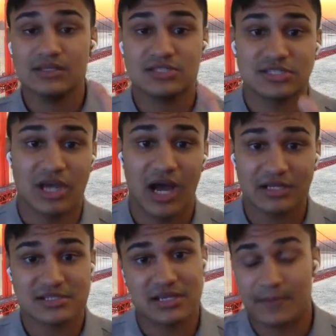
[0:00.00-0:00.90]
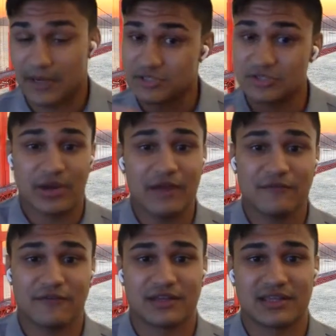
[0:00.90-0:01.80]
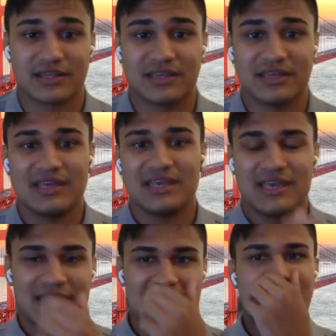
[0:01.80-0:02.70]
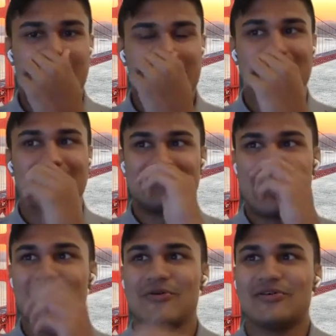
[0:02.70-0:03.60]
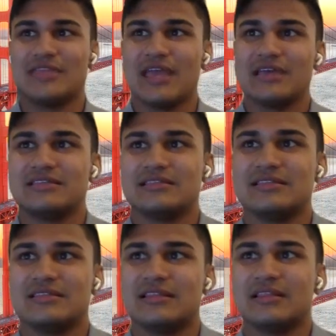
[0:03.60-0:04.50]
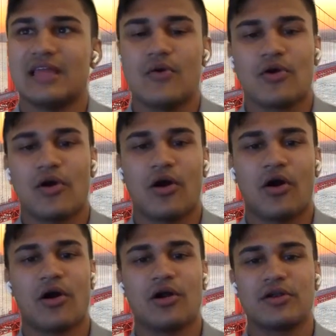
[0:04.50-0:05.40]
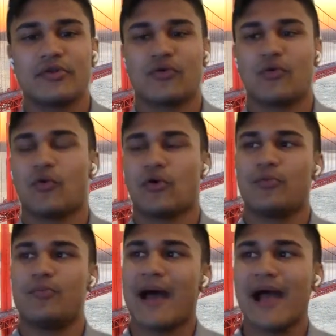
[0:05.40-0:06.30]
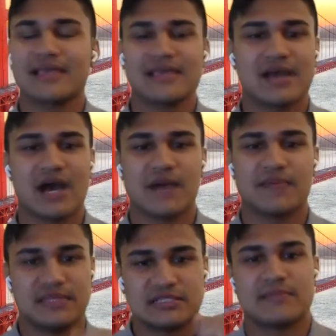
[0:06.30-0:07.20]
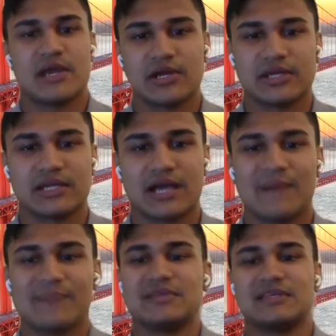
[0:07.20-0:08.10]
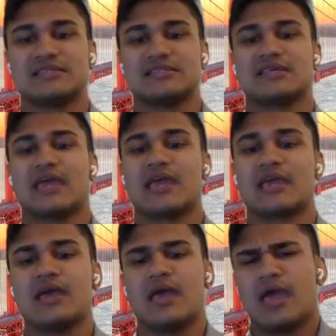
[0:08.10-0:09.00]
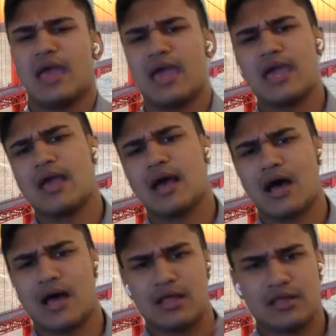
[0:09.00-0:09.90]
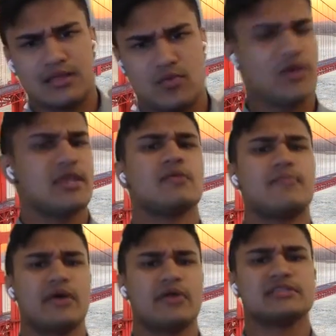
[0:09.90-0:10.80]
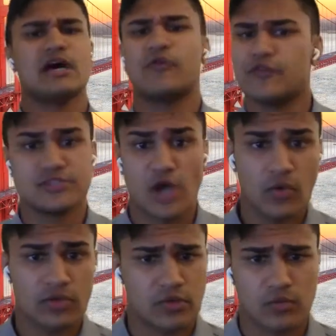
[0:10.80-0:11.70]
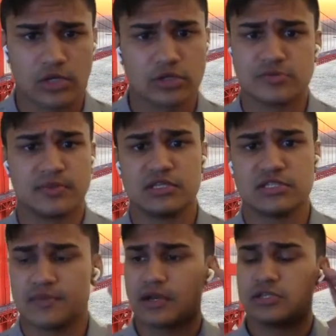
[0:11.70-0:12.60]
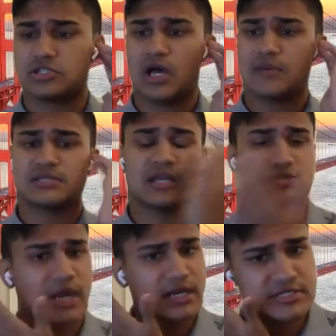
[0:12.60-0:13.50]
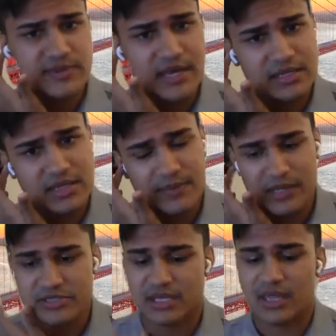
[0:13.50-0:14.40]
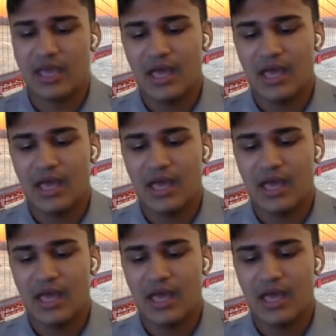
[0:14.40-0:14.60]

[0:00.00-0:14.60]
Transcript: stocks compared to crowdfunding. And they were hardcore backing up these American companies saying, hey, we need to bail these out. If we don't, then we're going to lose millions of American jobs. And I tried to explain to them, I was like,